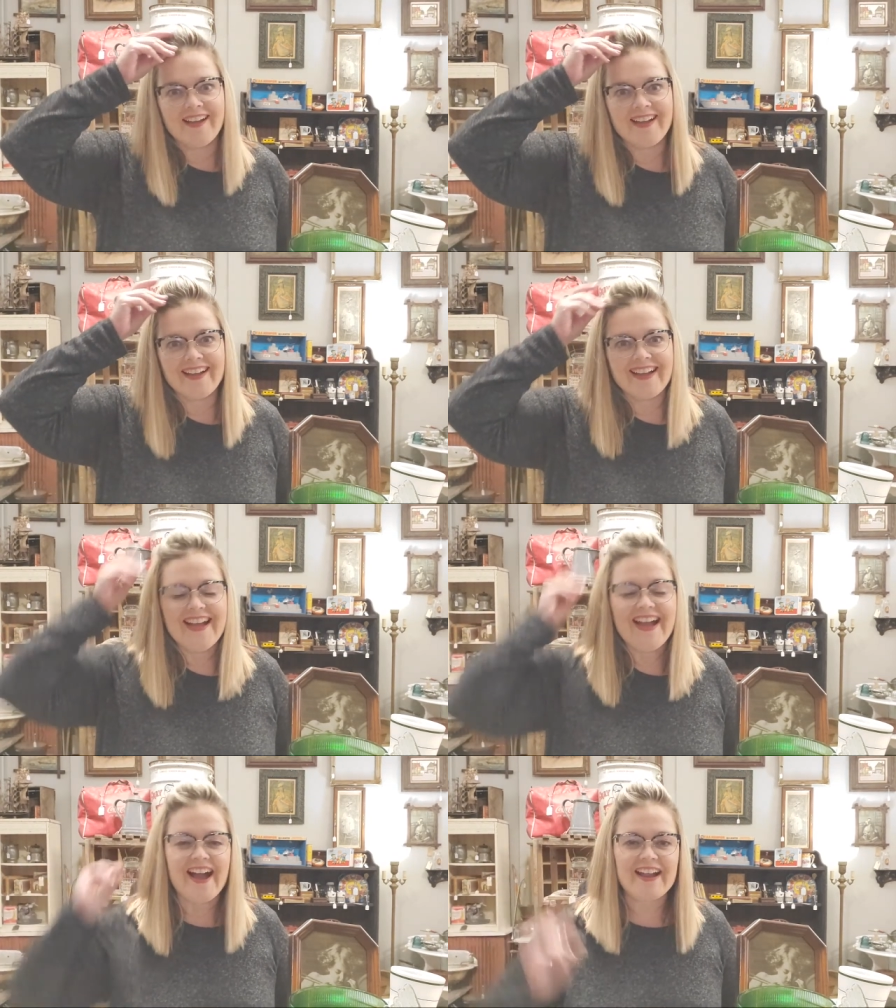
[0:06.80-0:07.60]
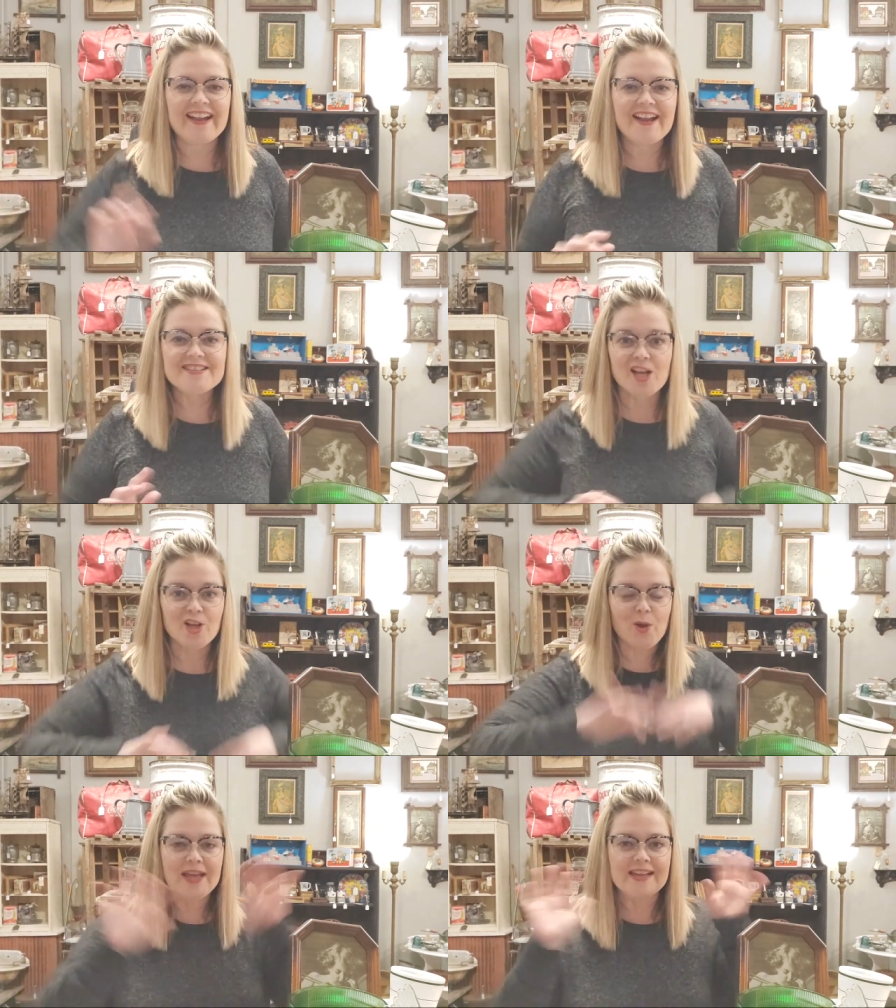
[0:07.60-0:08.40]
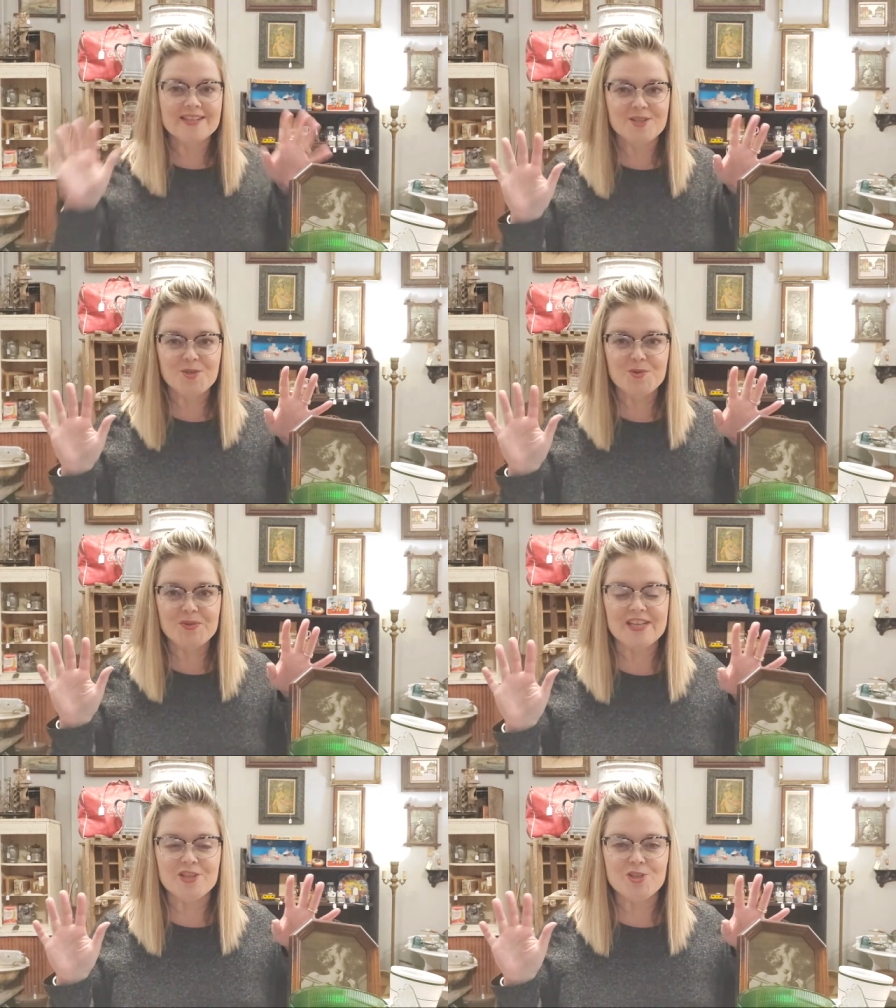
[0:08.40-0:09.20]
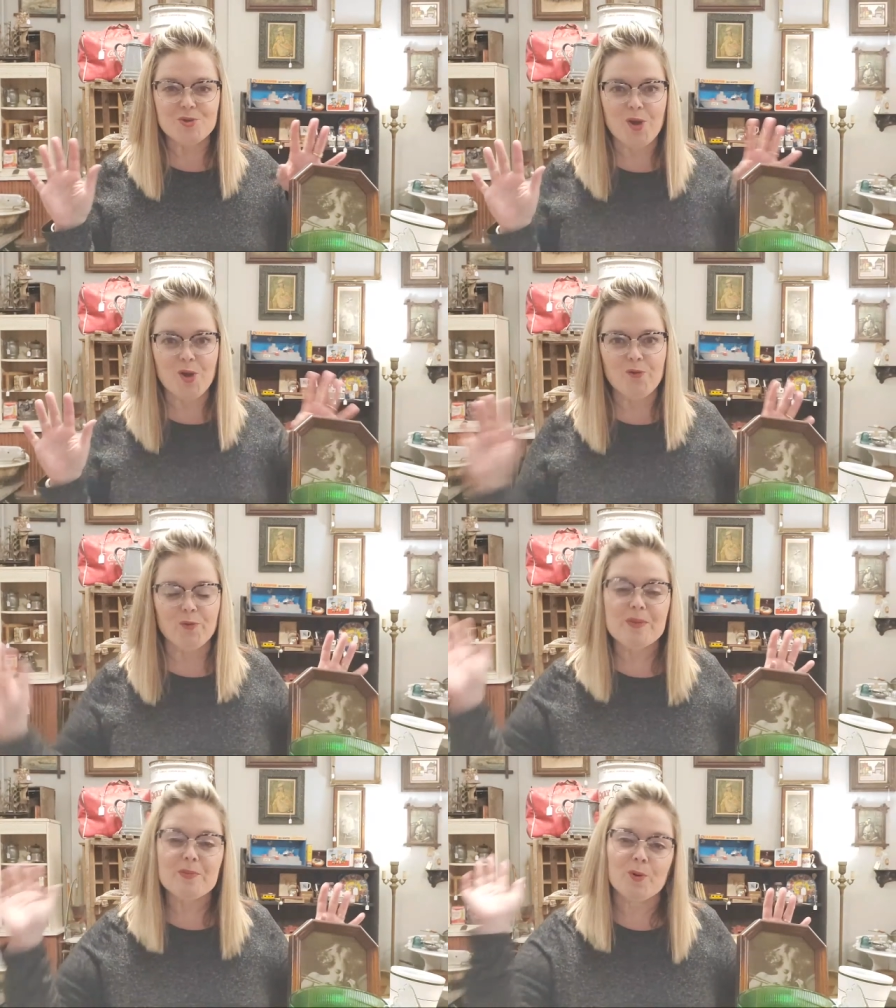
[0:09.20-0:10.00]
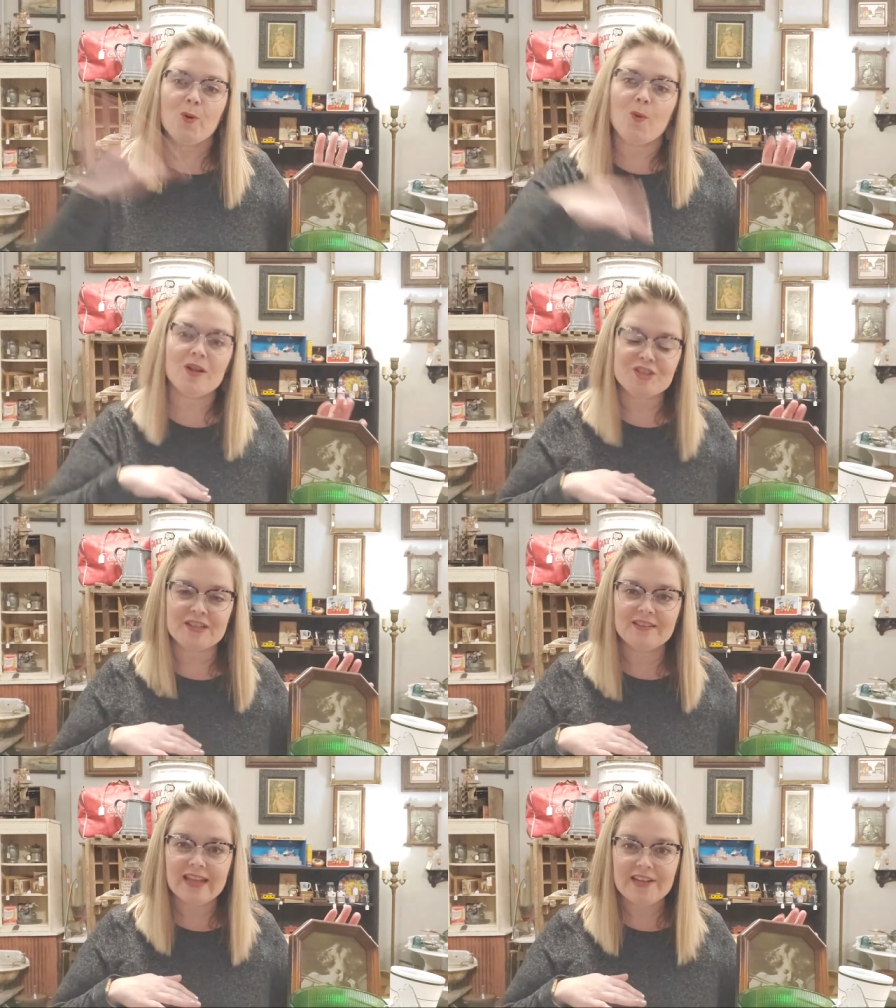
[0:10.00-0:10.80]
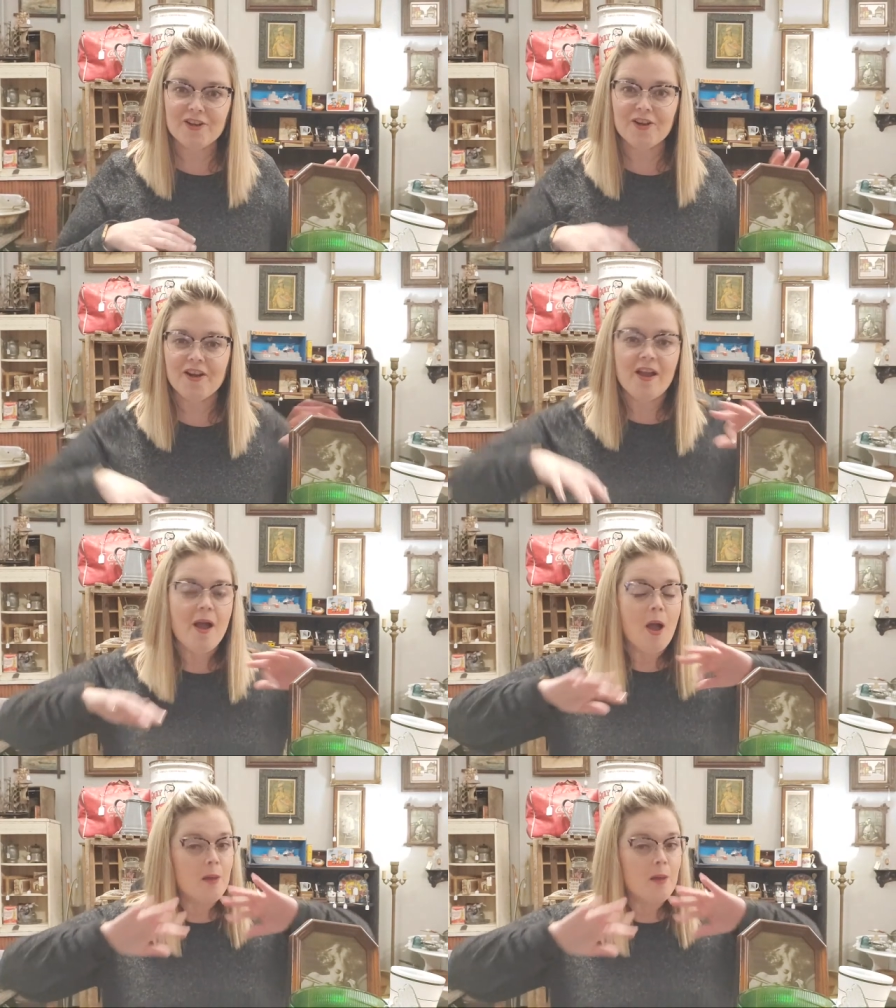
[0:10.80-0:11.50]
Hi, guys. I'll go ahead and do the intro for people who are watching later.